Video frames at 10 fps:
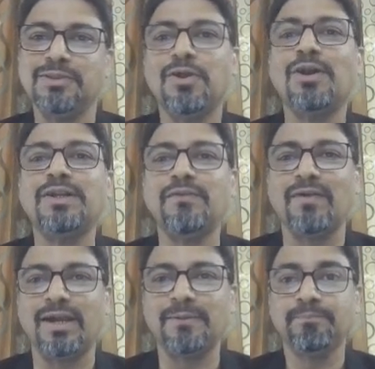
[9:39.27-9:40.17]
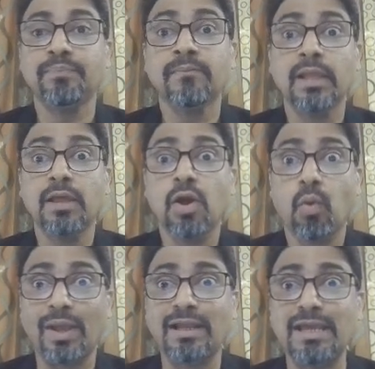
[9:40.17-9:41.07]
not defined.
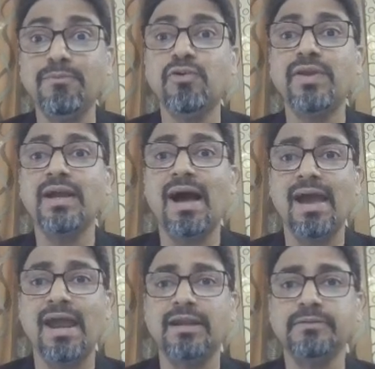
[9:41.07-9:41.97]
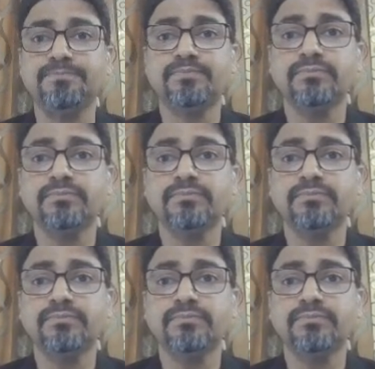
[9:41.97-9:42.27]
Quickly moving ahead